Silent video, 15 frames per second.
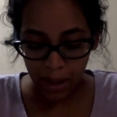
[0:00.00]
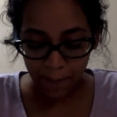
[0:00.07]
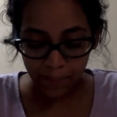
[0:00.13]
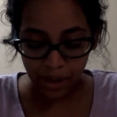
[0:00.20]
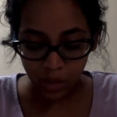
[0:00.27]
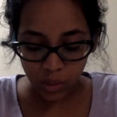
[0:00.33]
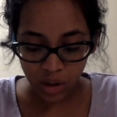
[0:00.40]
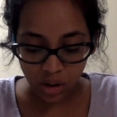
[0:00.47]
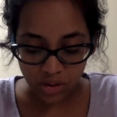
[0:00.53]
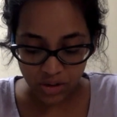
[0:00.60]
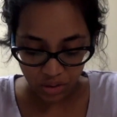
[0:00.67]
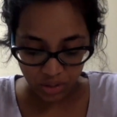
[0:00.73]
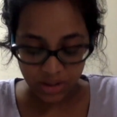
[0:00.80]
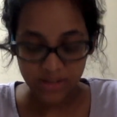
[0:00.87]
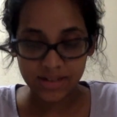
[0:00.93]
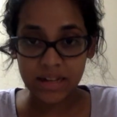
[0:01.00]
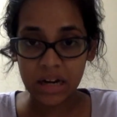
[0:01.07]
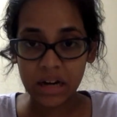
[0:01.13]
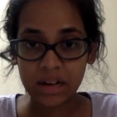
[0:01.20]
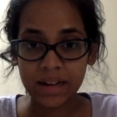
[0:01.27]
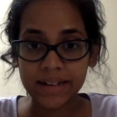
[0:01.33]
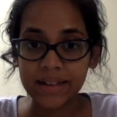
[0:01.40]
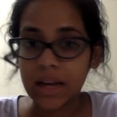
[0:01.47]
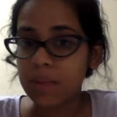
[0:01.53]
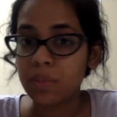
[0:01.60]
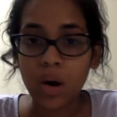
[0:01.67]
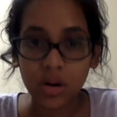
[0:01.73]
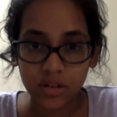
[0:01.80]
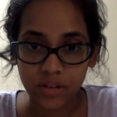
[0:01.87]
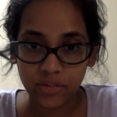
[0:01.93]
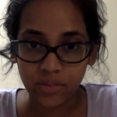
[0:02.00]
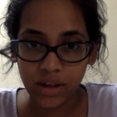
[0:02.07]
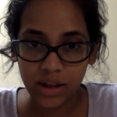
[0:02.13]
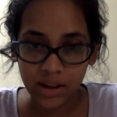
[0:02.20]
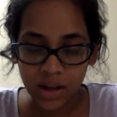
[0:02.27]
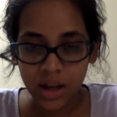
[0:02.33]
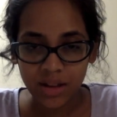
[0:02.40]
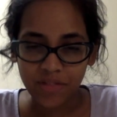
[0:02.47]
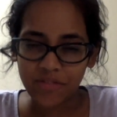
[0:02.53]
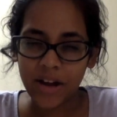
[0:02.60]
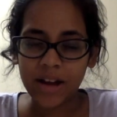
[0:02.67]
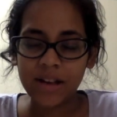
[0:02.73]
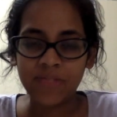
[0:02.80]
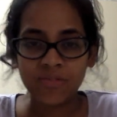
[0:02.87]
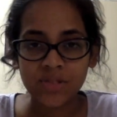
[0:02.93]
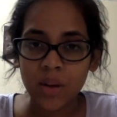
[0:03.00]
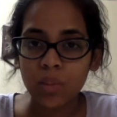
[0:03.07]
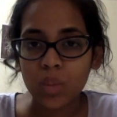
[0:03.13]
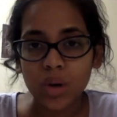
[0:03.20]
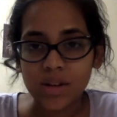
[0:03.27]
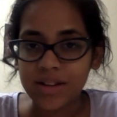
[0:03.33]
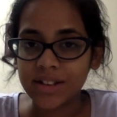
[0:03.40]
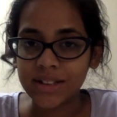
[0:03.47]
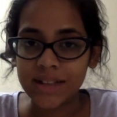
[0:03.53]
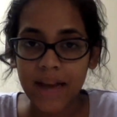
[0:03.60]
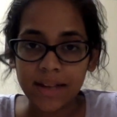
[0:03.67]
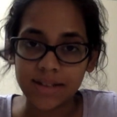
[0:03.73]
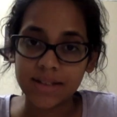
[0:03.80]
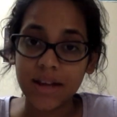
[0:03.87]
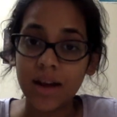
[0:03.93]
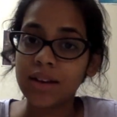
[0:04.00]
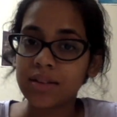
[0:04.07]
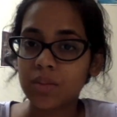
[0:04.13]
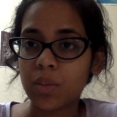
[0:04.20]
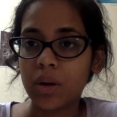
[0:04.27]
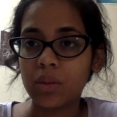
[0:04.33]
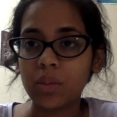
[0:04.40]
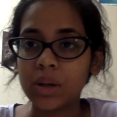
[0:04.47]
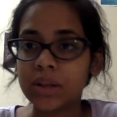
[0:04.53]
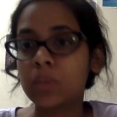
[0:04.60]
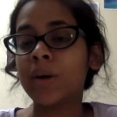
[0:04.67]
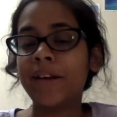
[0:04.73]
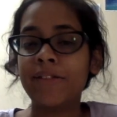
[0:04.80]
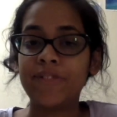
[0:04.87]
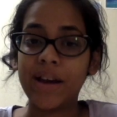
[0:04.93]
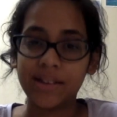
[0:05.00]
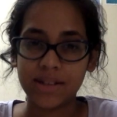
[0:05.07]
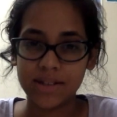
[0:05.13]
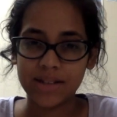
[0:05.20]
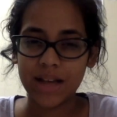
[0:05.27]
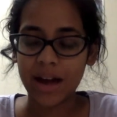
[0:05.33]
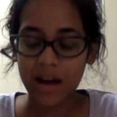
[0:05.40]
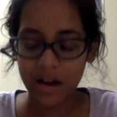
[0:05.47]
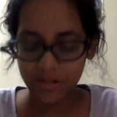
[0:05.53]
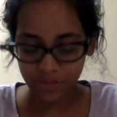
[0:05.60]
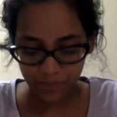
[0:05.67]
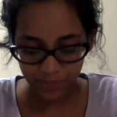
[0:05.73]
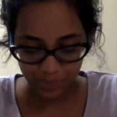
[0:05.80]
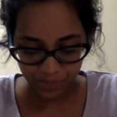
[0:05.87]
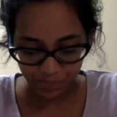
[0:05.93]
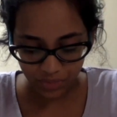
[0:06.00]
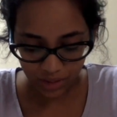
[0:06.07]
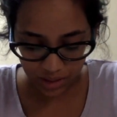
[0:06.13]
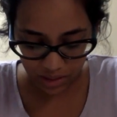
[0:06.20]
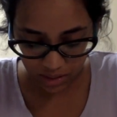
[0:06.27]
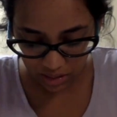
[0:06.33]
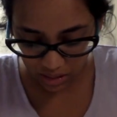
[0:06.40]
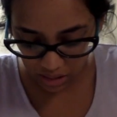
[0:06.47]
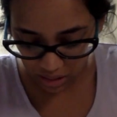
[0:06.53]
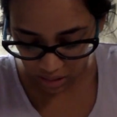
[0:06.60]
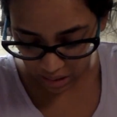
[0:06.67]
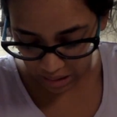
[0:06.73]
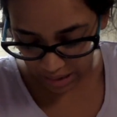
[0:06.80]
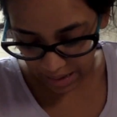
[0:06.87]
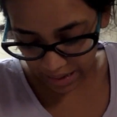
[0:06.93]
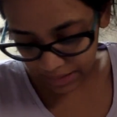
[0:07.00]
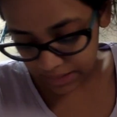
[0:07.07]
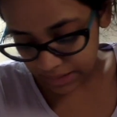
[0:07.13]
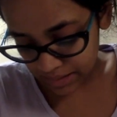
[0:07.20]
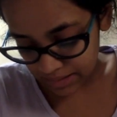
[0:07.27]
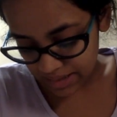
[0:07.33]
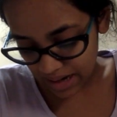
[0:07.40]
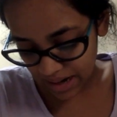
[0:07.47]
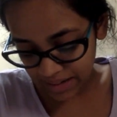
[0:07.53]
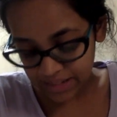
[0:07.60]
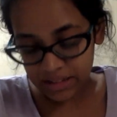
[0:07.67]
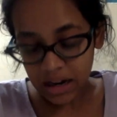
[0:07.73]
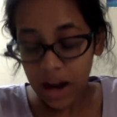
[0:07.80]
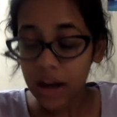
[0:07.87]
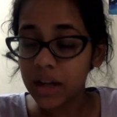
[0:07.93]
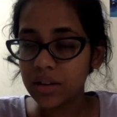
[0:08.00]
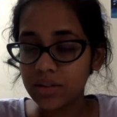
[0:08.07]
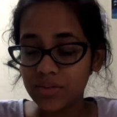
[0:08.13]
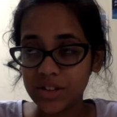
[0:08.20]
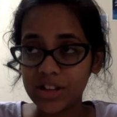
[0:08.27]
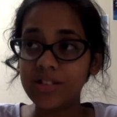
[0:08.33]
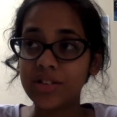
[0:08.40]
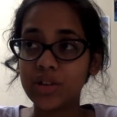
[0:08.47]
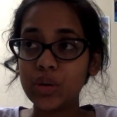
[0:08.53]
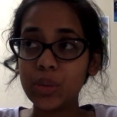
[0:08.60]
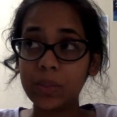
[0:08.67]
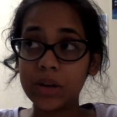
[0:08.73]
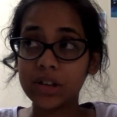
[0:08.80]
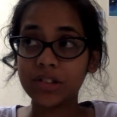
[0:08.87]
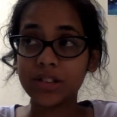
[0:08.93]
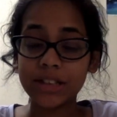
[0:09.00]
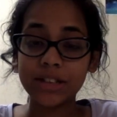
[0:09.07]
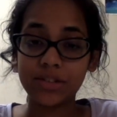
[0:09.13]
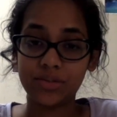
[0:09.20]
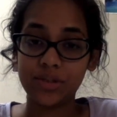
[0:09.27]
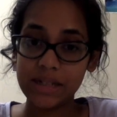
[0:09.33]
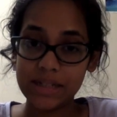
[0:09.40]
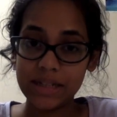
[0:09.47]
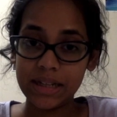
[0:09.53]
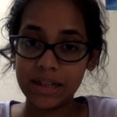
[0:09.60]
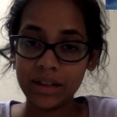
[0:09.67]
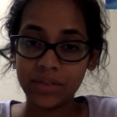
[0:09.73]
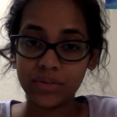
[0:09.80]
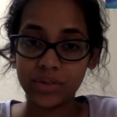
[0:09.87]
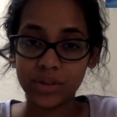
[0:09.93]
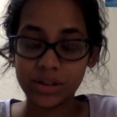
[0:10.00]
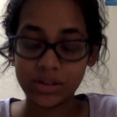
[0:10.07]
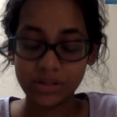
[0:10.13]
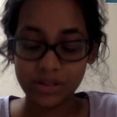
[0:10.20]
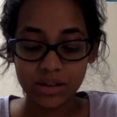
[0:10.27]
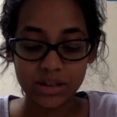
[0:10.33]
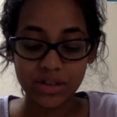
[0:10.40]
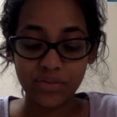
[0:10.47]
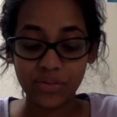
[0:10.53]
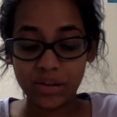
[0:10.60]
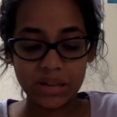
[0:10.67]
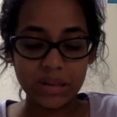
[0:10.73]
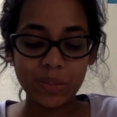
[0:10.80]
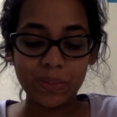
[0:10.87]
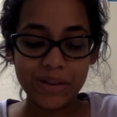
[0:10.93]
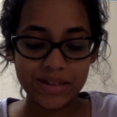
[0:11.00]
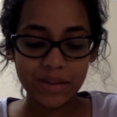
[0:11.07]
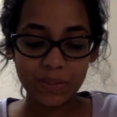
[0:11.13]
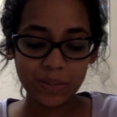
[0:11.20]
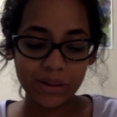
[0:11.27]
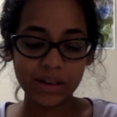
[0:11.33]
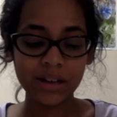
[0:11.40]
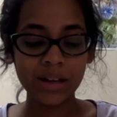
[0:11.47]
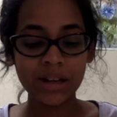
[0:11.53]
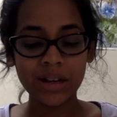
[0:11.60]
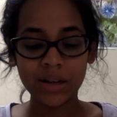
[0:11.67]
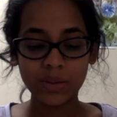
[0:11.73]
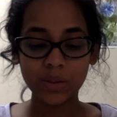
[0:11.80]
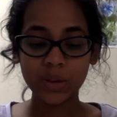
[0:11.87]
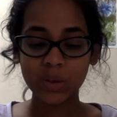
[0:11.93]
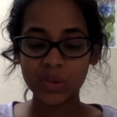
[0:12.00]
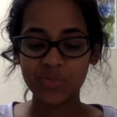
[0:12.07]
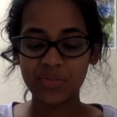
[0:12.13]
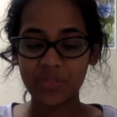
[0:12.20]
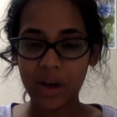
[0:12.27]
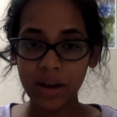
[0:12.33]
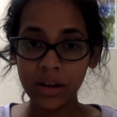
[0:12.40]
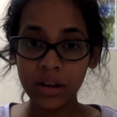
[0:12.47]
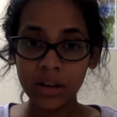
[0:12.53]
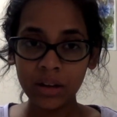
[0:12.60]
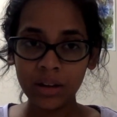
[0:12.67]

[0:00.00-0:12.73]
but we also consider typography. The fact if some words are italicized, well, what effect does that have? And I kind of didn't do much critical reading for this first piece of work, which was fine.